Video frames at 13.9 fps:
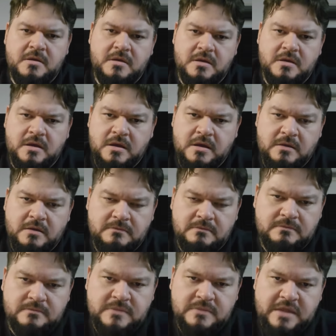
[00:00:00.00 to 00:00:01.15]

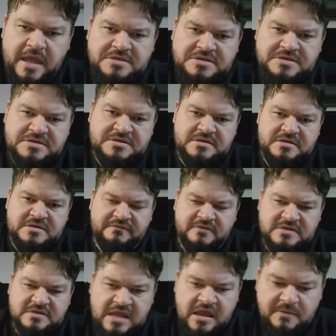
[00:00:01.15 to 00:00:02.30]
the ages in the
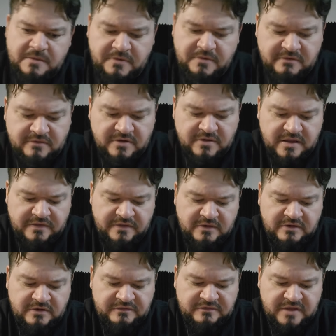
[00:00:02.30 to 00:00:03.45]
different time or whatever. And
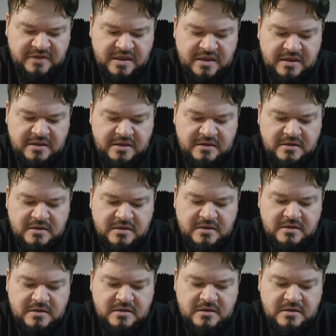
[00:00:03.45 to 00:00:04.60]
there is a
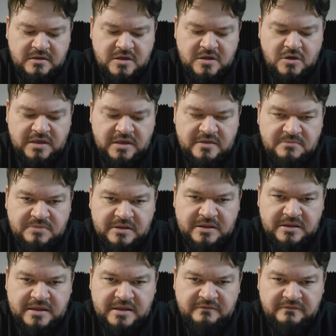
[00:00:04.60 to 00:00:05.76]
yogi that
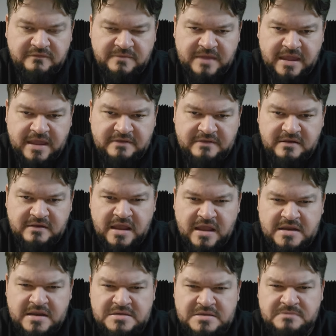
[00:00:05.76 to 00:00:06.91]
believed from the
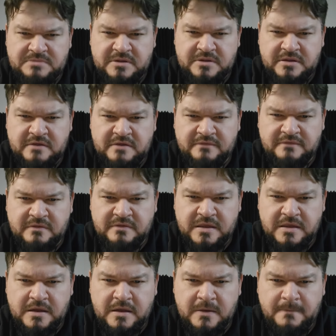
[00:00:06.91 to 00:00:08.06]
1890s that believed that
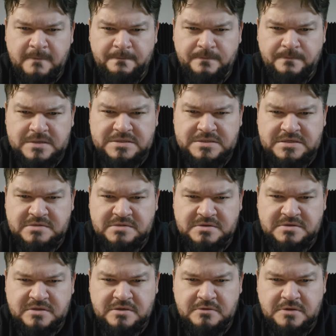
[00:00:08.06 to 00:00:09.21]
the systems
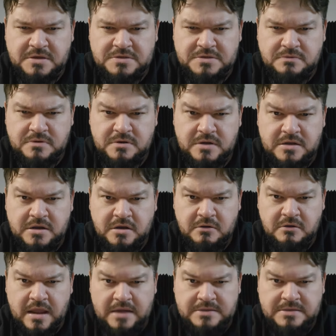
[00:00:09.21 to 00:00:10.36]
of the yugas were
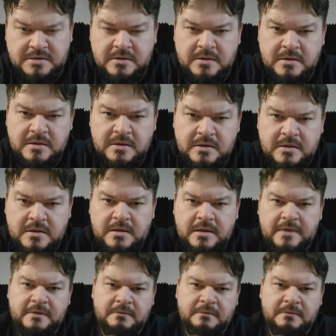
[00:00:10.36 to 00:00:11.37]
incorrect, and that